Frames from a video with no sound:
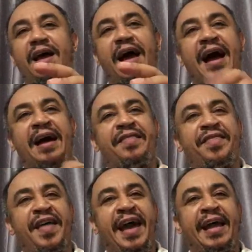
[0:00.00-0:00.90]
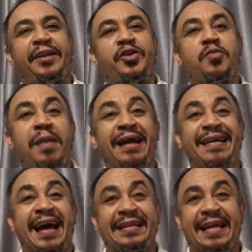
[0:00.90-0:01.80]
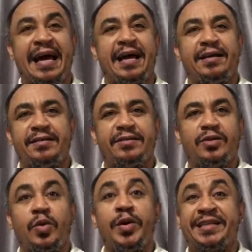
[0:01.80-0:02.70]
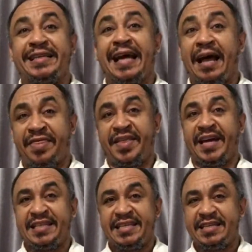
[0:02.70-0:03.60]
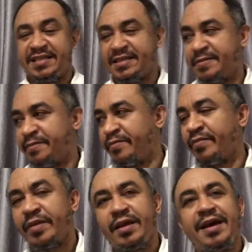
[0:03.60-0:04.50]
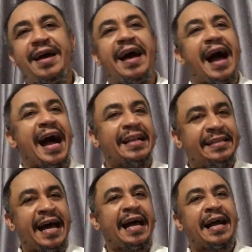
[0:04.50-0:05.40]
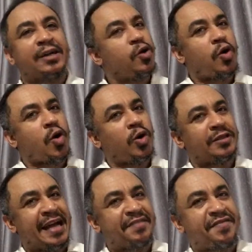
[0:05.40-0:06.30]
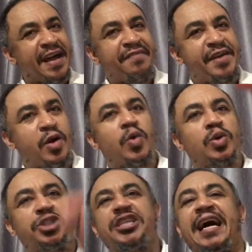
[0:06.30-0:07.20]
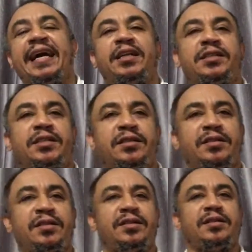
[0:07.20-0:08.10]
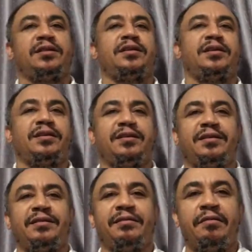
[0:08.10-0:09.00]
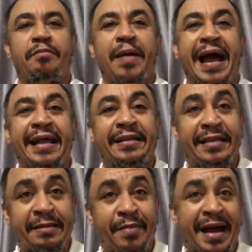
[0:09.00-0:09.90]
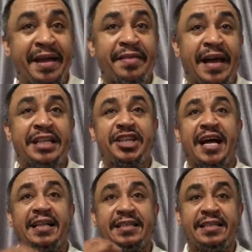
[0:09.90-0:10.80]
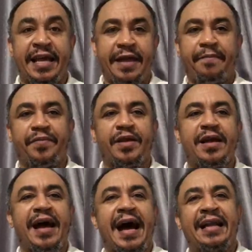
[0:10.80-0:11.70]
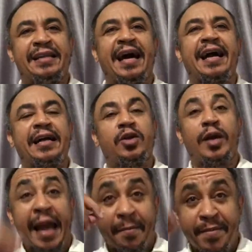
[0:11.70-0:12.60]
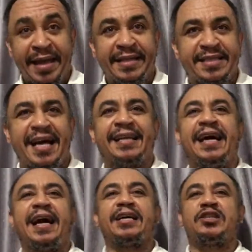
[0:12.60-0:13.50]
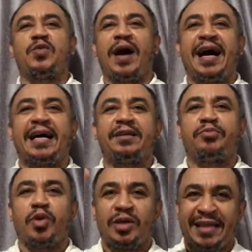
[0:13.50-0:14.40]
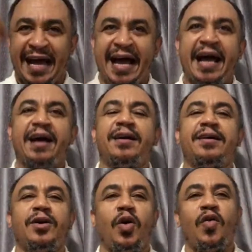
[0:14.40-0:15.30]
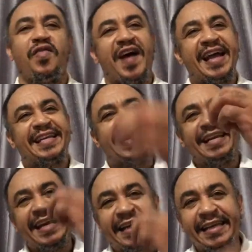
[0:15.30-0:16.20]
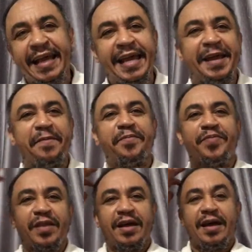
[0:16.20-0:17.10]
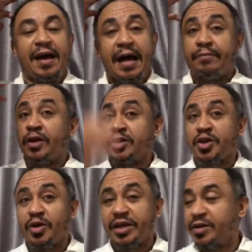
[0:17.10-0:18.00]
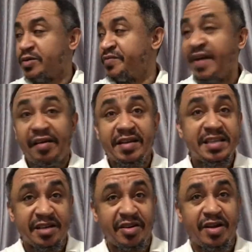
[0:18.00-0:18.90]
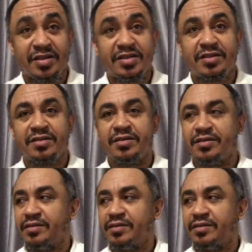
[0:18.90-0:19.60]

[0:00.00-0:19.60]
and then you marry Ada, who is in her 30s, Ada cannot call that 5-year-old child by that child's name. Ada cannot lament. Ada has to add brother or find a nickname. I'm not joking, very serious.